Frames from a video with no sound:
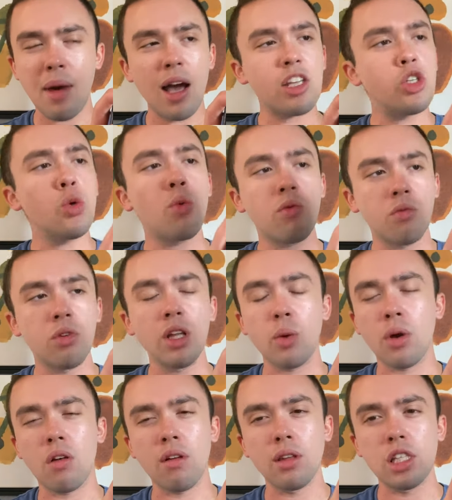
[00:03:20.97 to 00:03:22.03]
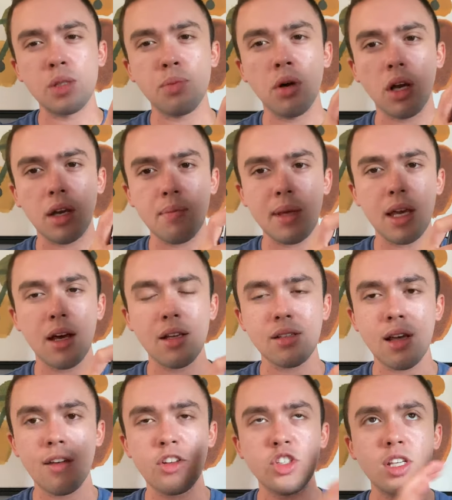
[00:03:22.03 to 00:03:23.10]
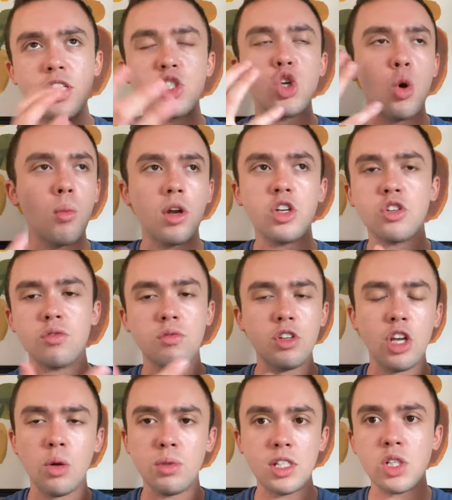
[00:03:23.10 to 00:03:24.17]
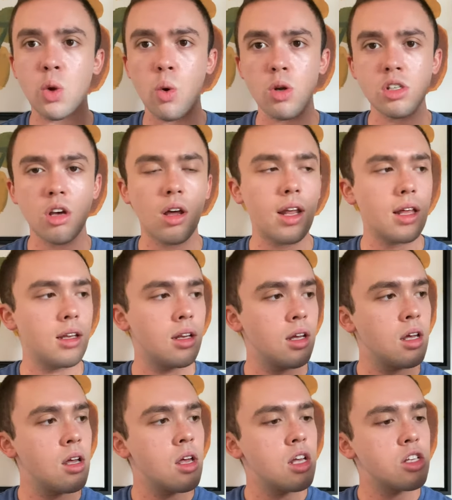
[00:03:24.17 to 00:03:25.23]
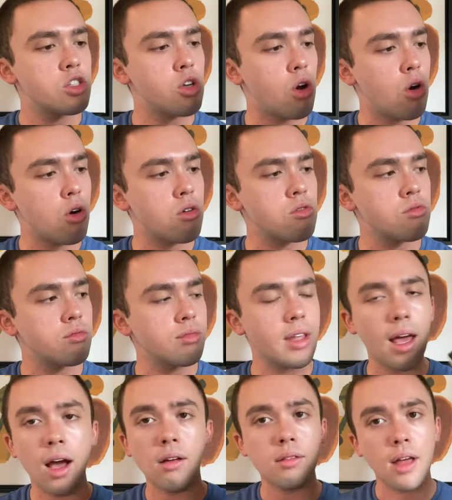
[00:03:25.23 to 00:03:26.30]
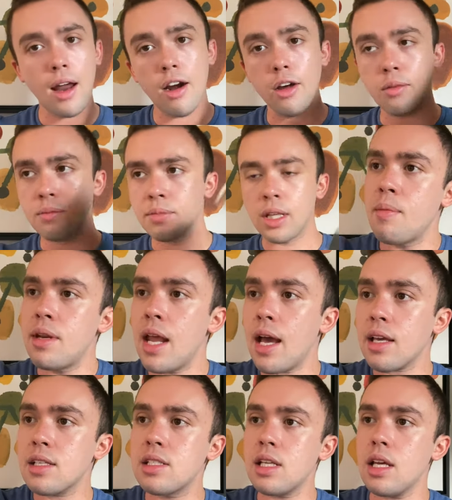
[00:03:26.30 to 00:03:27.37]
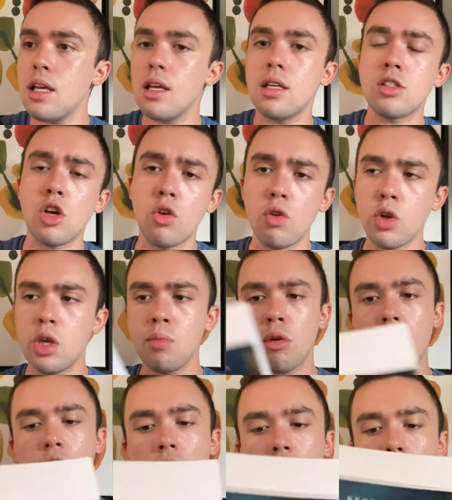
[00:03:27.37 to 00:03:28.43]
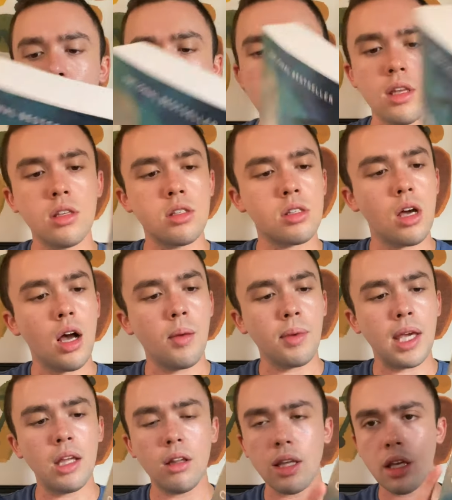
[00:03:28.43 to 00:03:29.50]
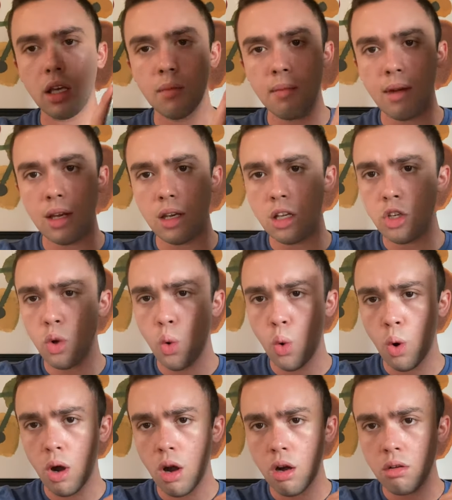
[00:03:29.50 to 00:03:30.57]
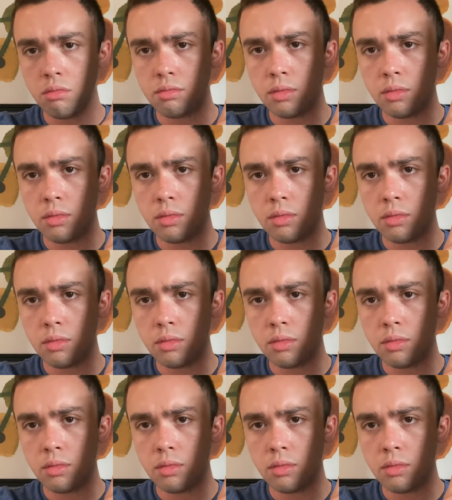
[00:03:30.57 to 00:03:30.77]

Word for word: I do really want to read this book because I see so much you know discourse on it. So yeah, I don't know. Next is Haruki Murakami's um, Killing Commendatore